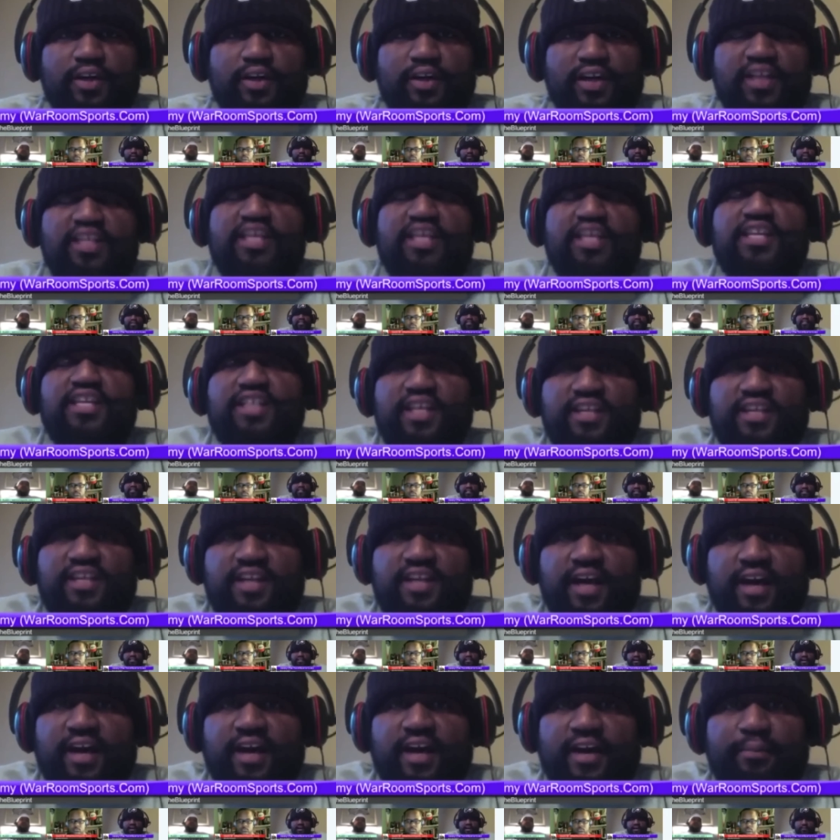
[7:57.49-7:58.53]
and he didn't
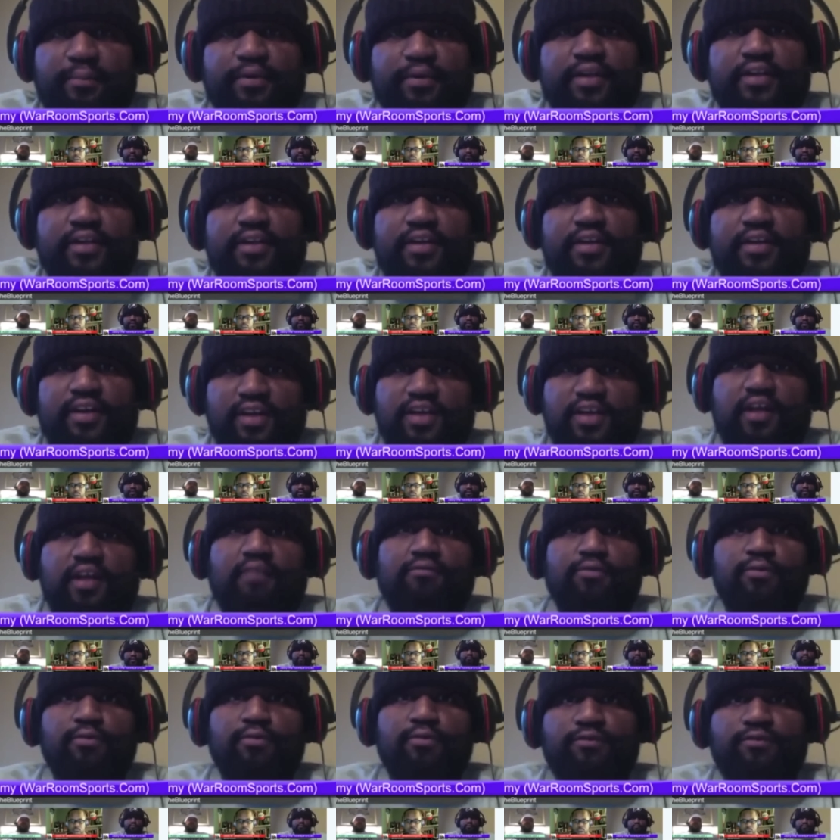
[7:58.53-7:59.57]
die, but he
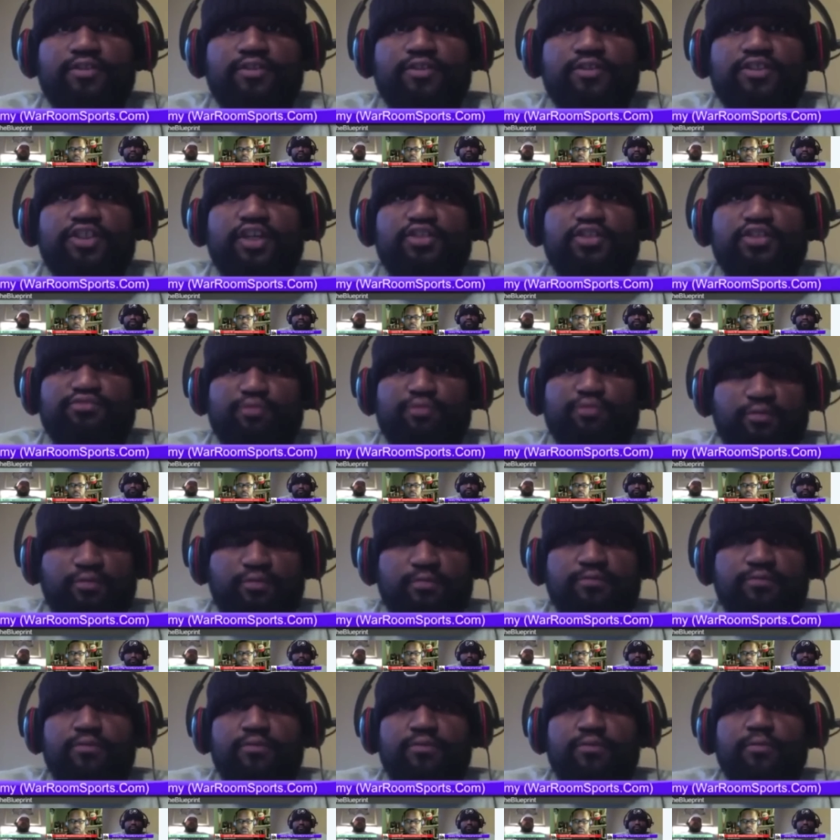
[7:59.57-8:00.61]
got roofed. The judge roofed
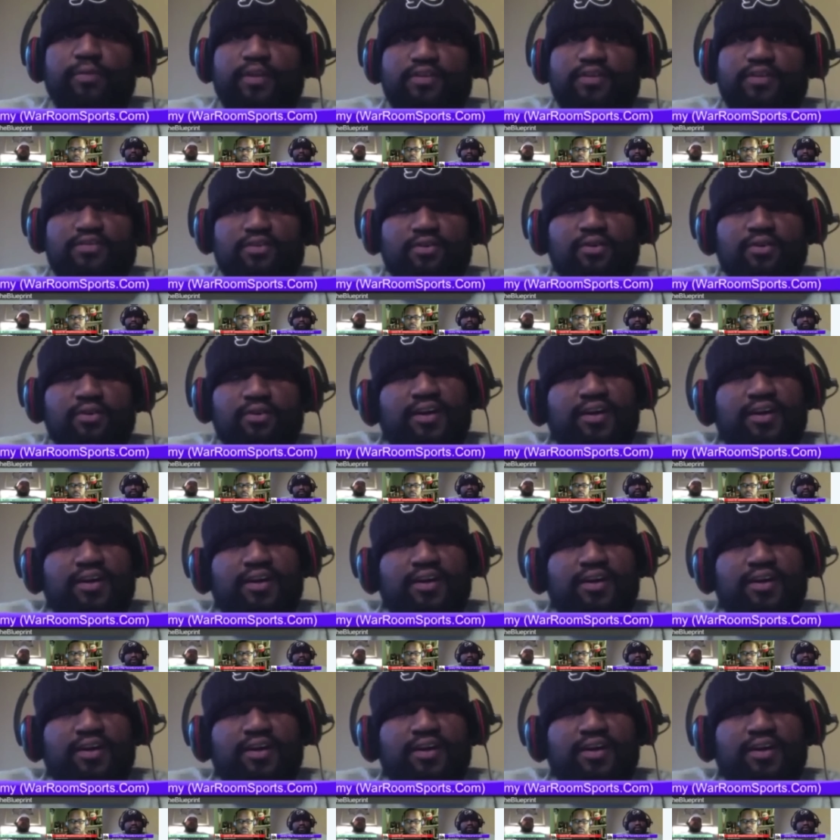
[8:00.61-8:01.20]
him for a minute, so